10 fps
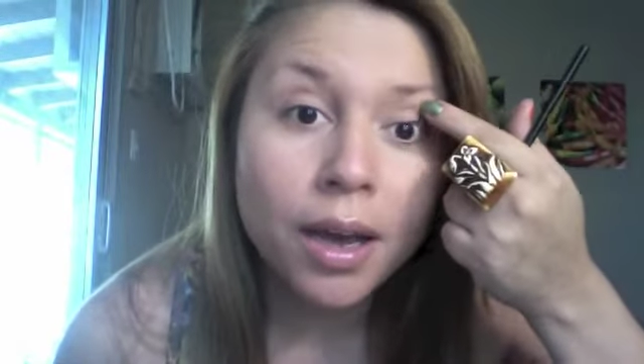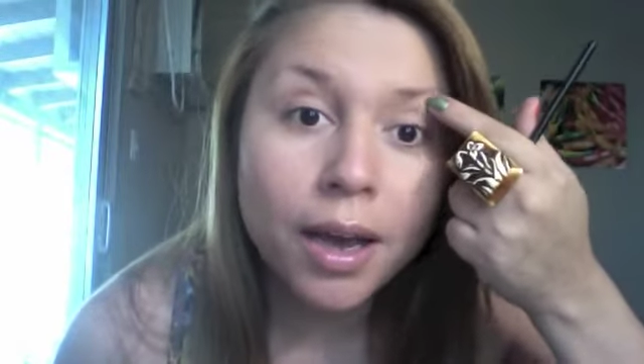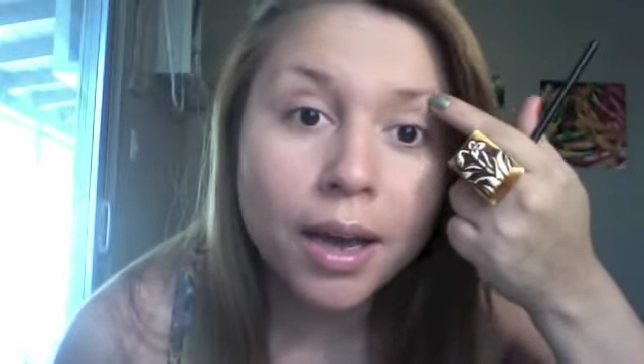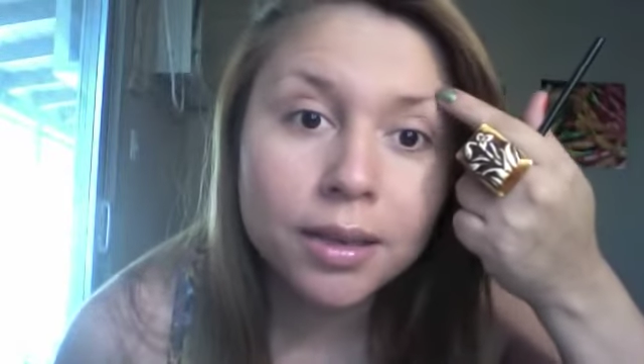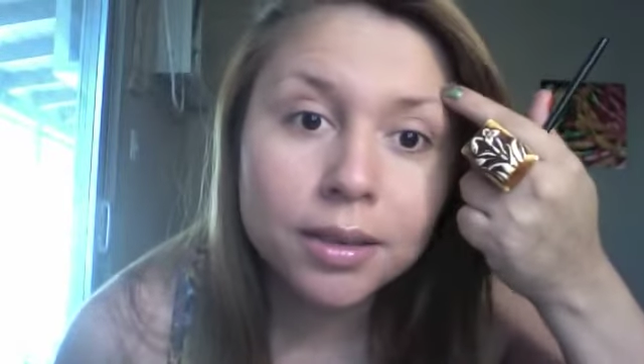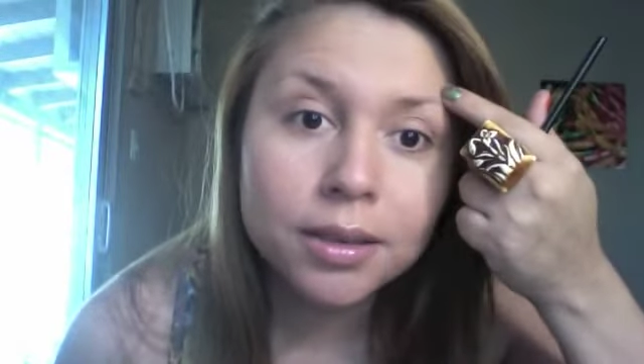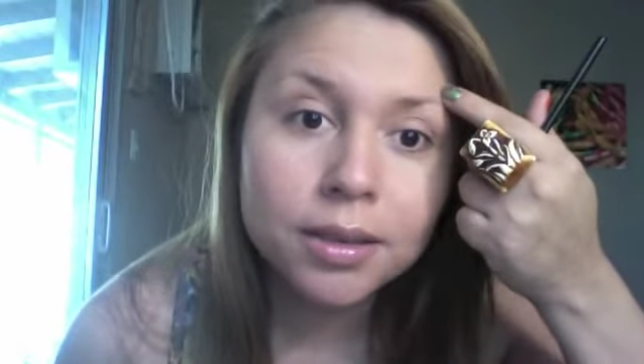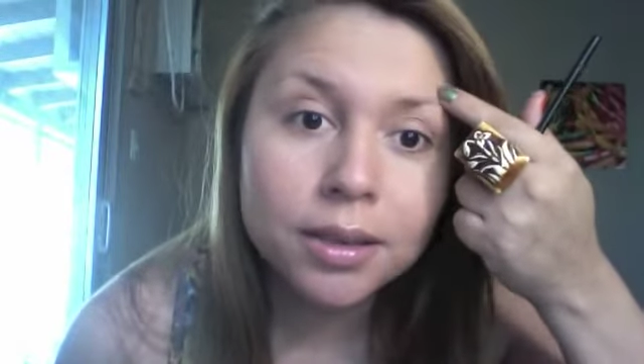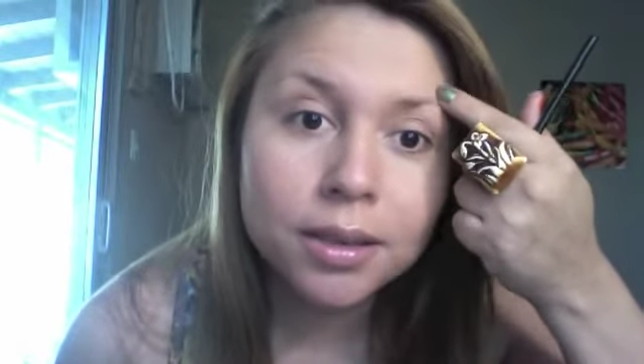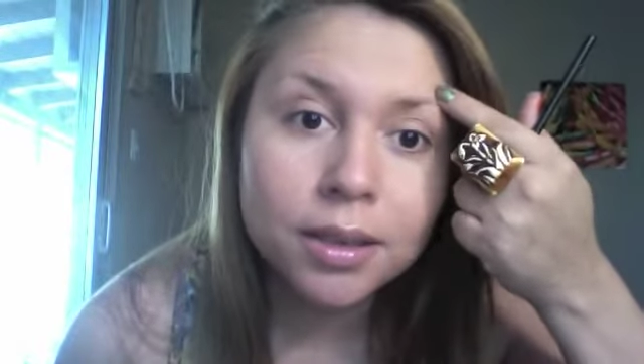
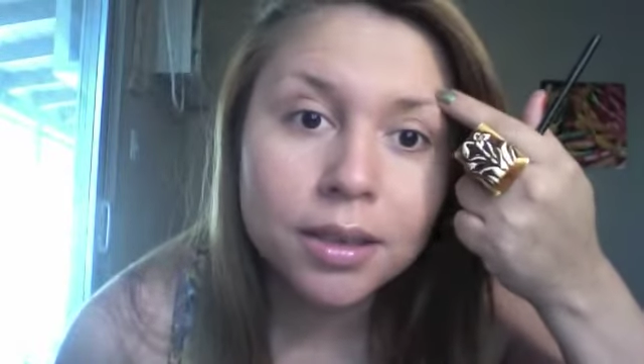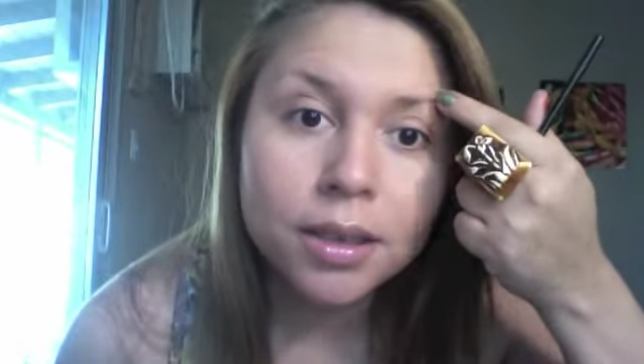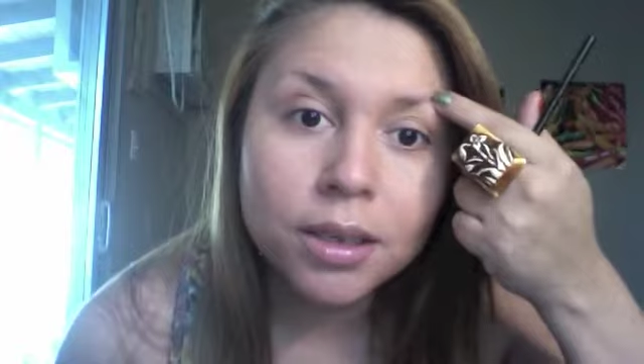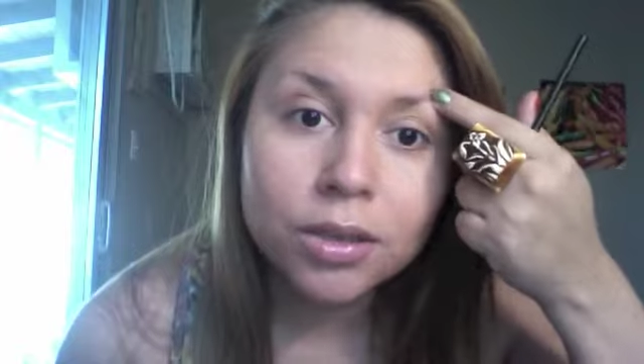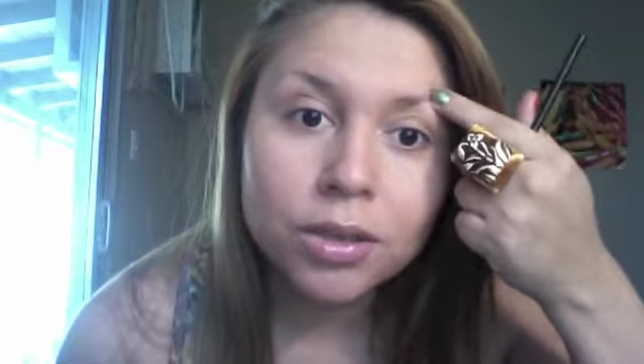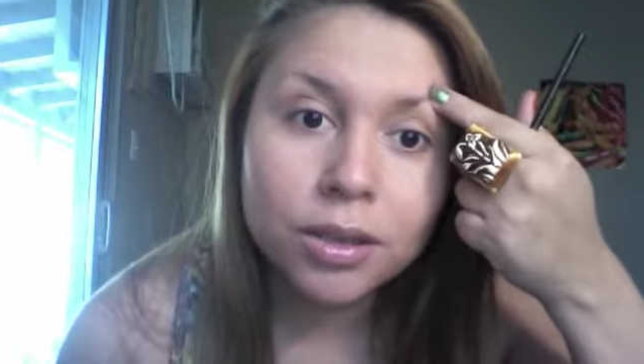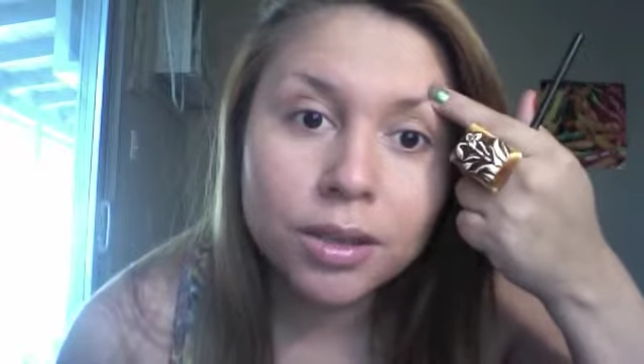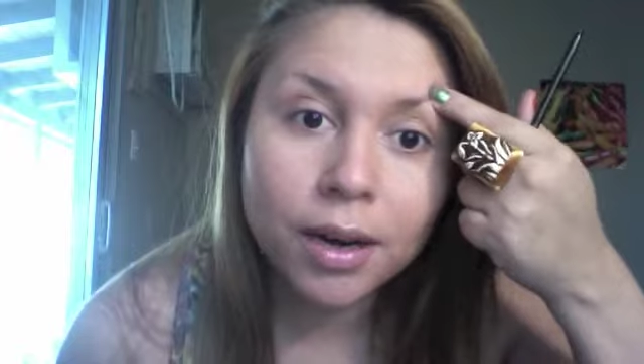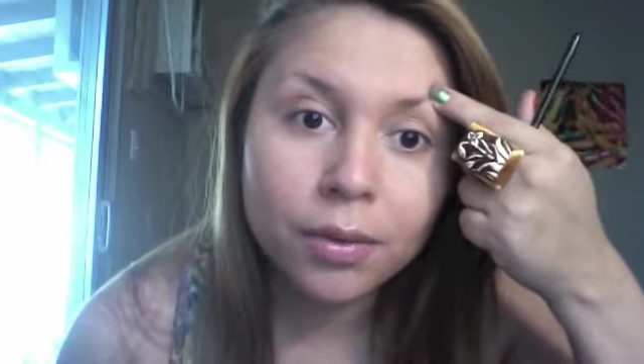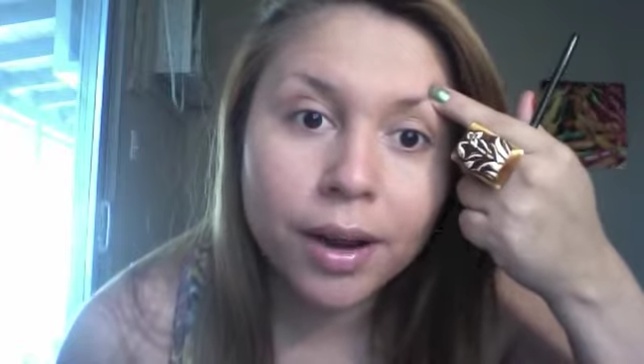ends so it's
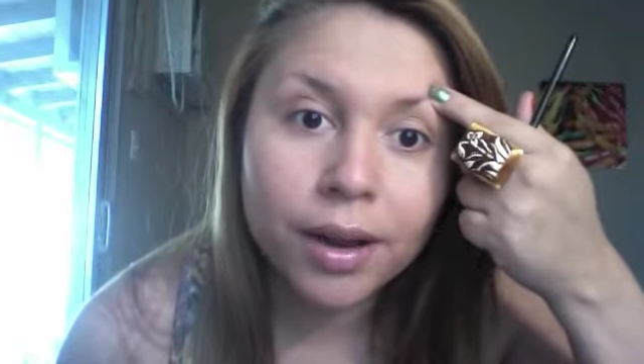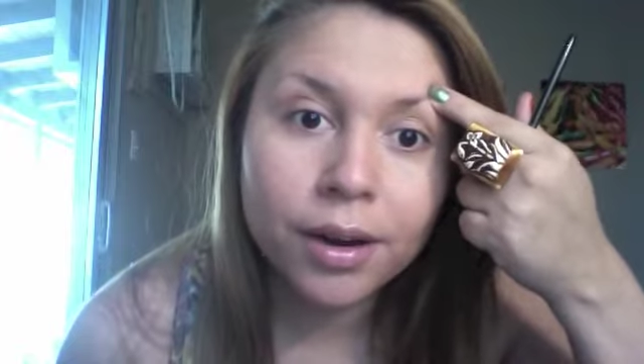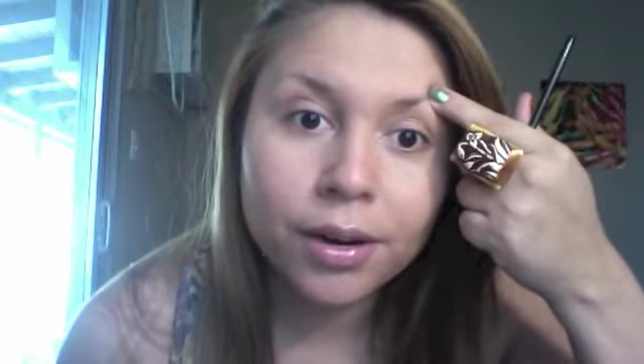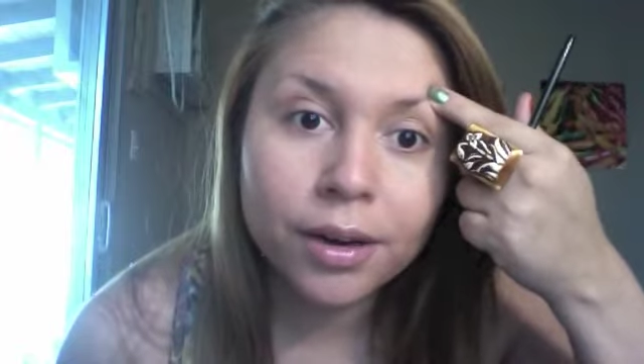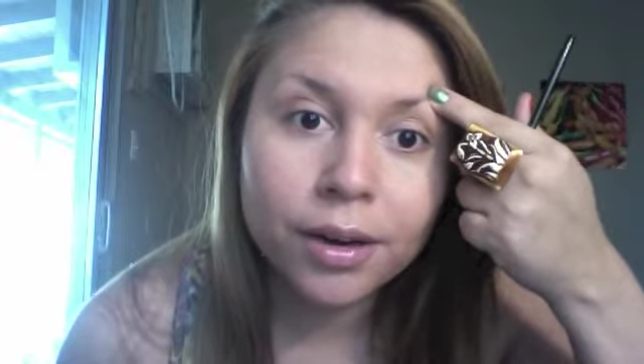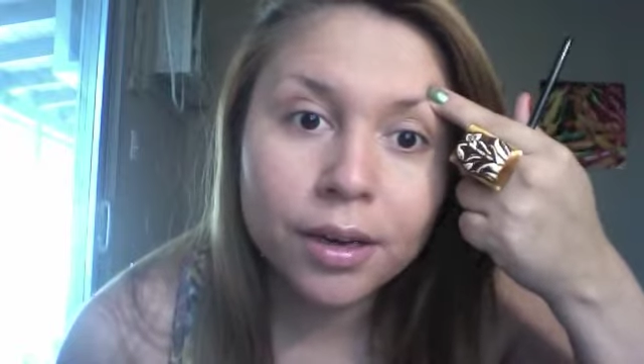like right here